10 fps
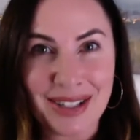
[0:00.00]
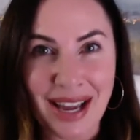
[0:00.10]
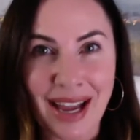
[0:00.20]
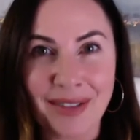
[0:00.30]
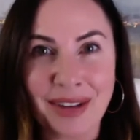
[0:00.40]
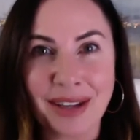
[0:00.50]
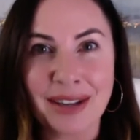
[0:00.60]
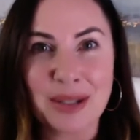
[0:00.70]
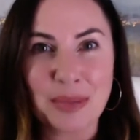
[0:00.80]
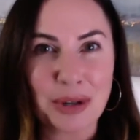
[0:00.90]
to having
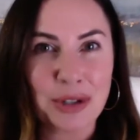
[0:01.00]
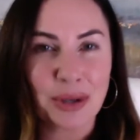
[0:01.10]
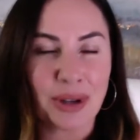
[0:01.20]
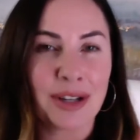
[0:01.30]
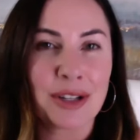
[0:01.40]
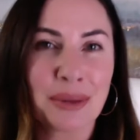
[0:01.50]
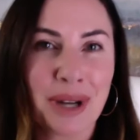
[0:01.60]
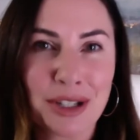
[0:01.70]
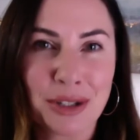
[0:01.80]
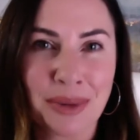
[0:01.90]
a spiritual
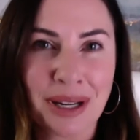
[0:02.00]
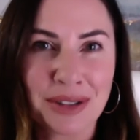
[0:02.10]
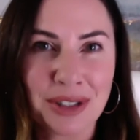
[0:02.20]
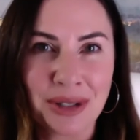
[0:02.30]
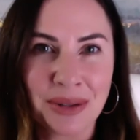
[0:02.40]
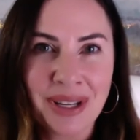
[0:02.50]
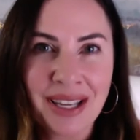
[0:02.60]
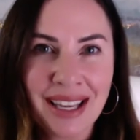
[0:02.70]
entourage around you,